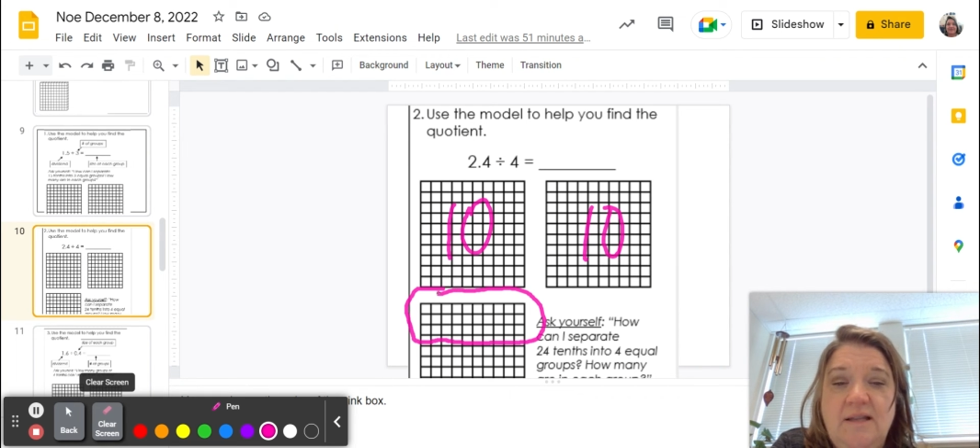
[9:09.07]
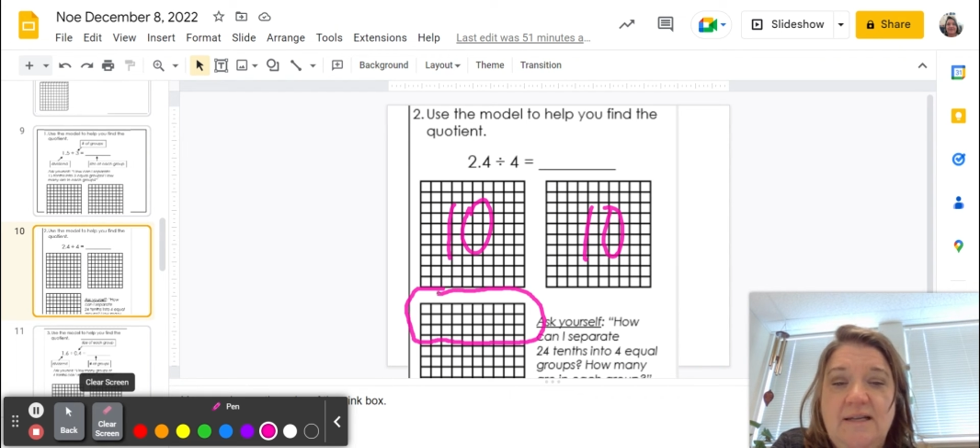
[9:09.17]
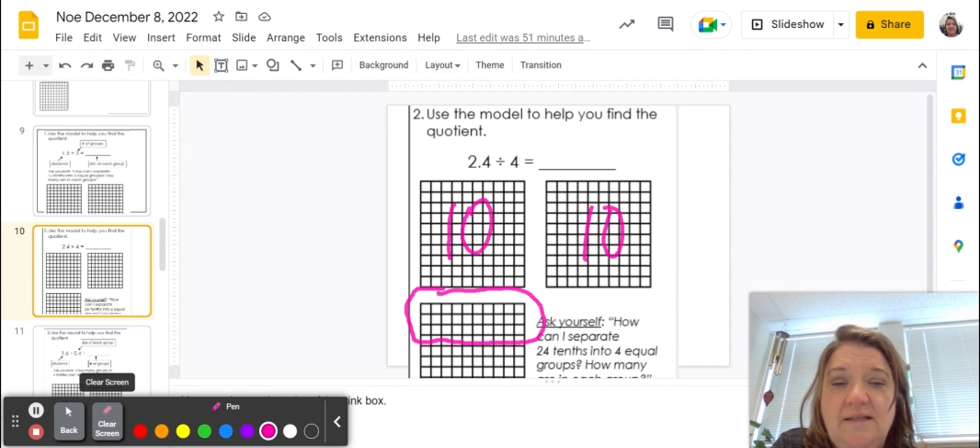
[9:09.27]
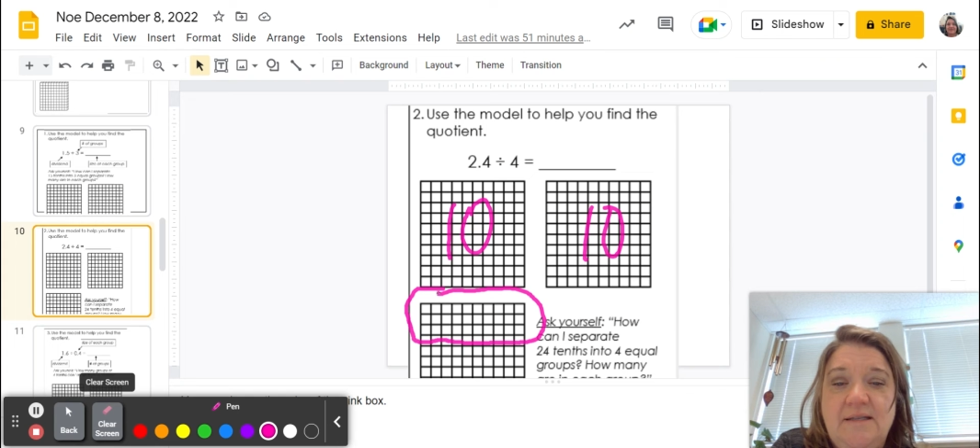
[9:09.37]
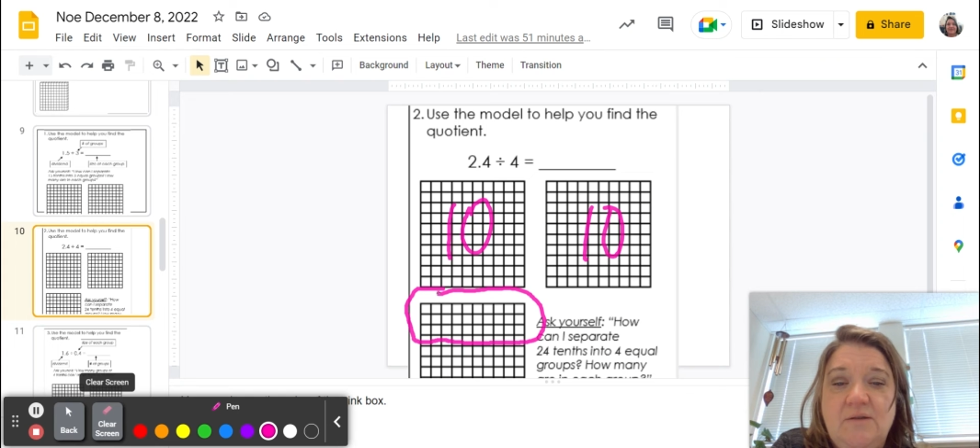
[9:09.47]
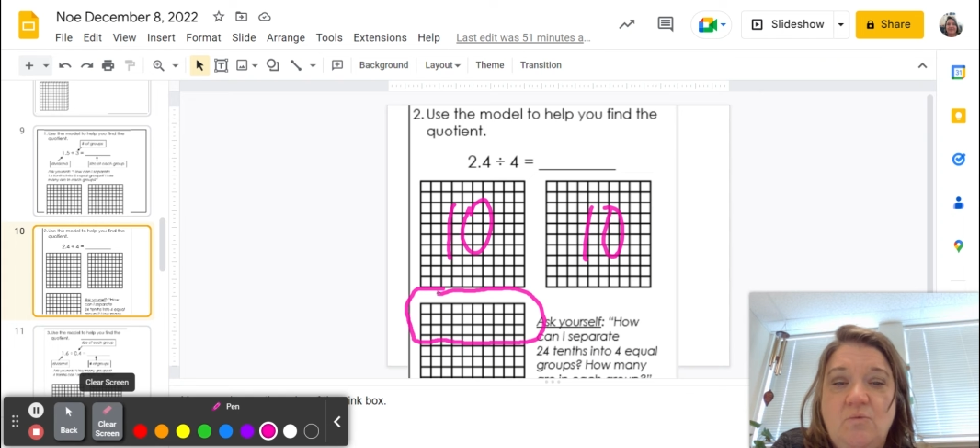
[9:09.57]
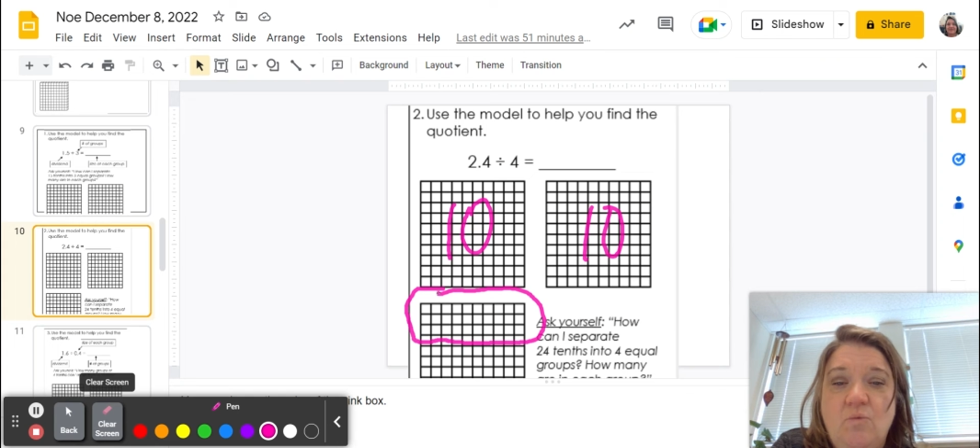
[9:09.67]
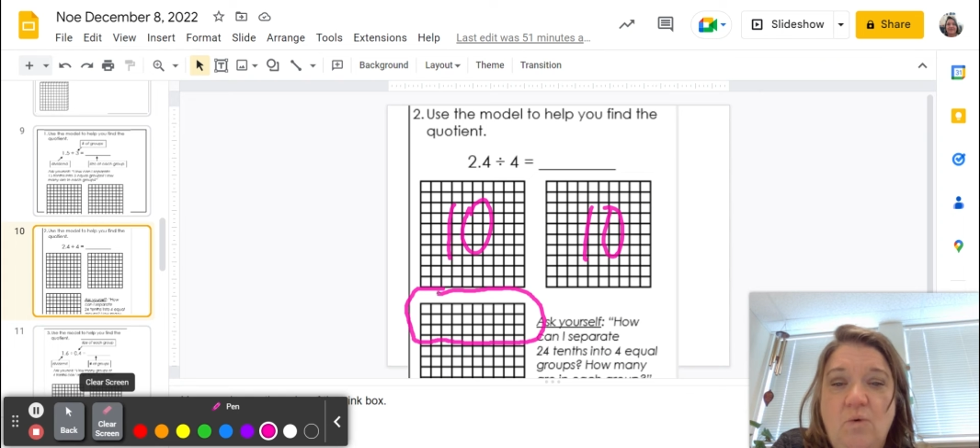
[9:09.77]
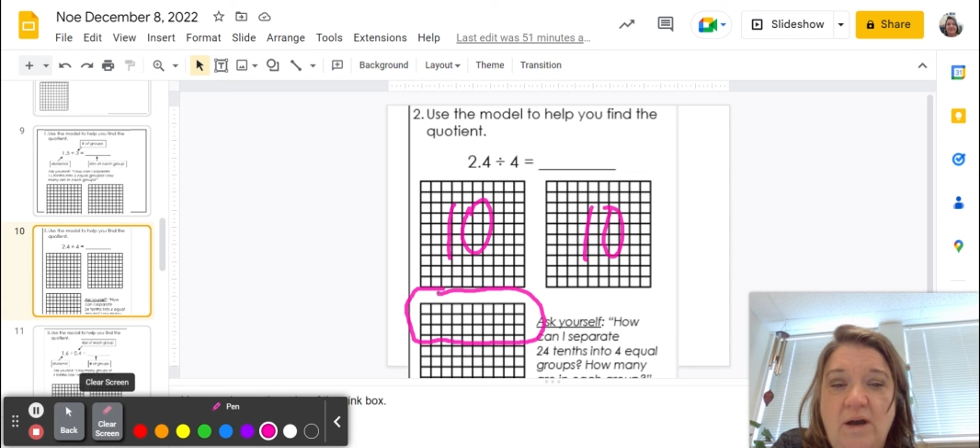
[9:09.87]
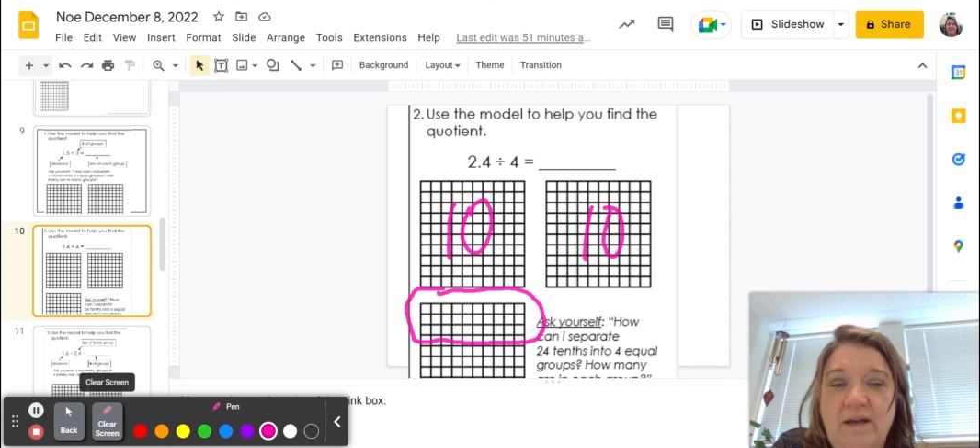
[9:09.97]
That's
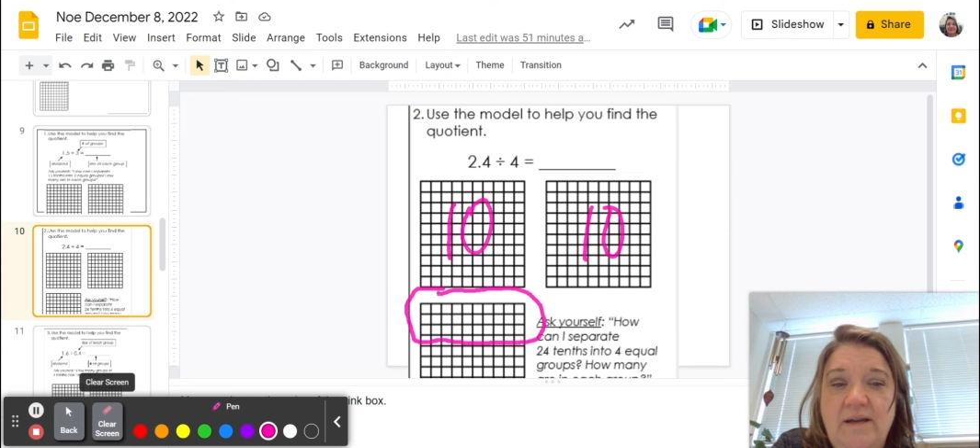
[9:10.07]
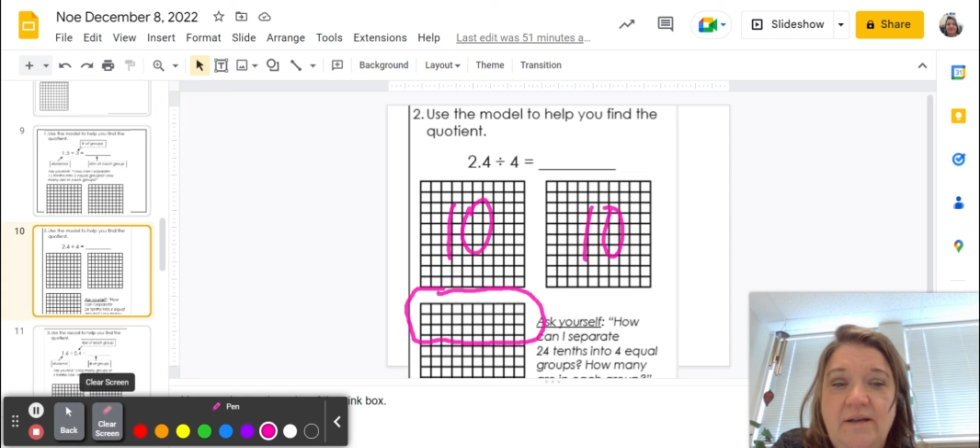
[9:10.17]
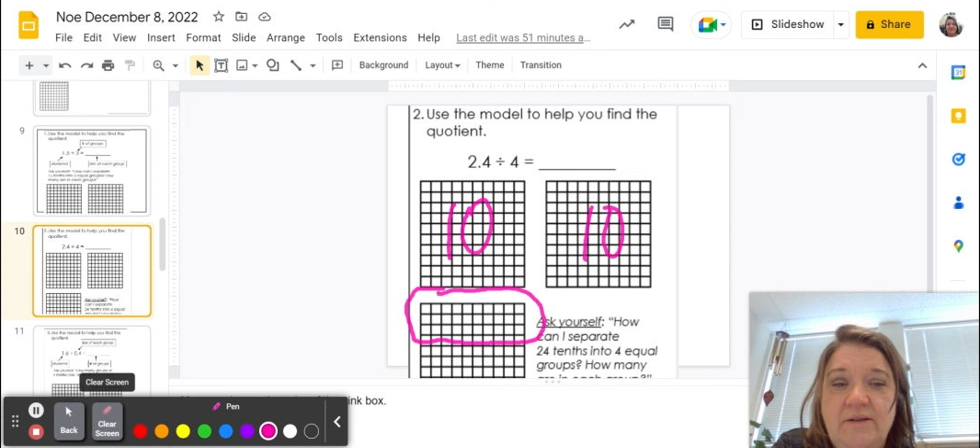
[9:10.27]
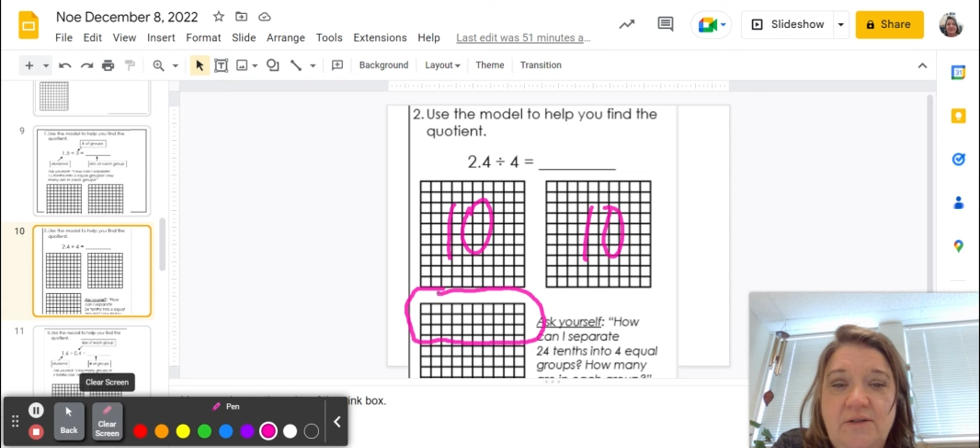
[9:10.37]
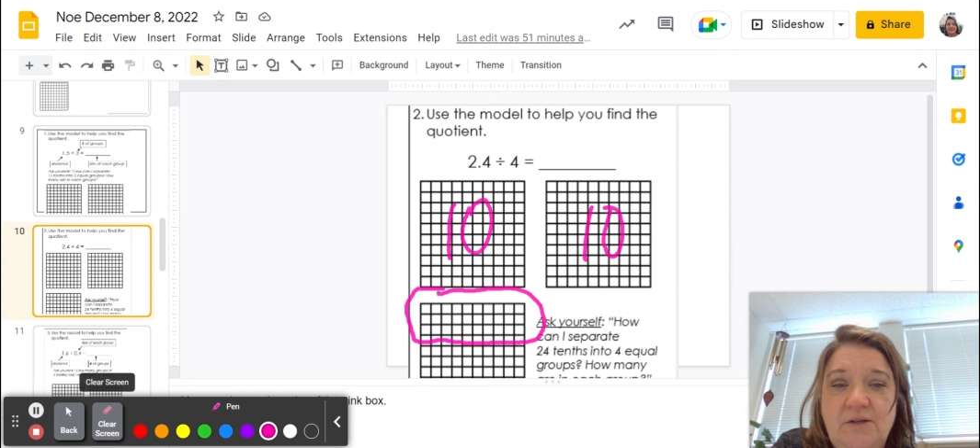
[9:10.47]
1,